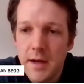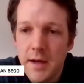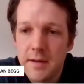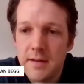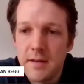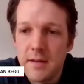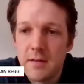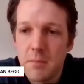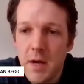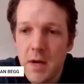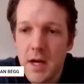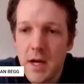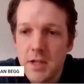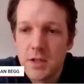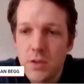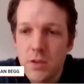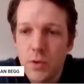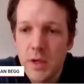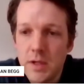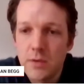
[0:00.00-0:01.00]
since March
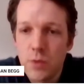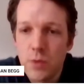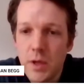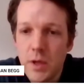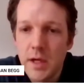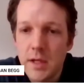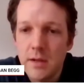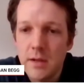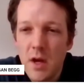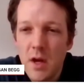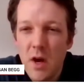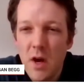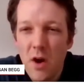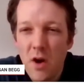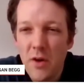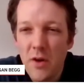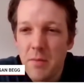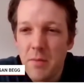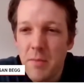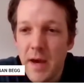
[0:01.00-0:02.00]
2020
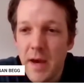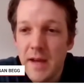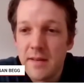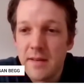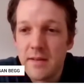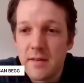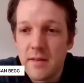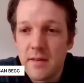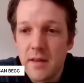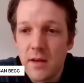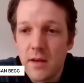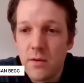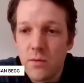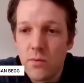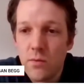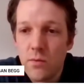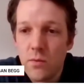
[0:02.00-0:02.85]
on the basis that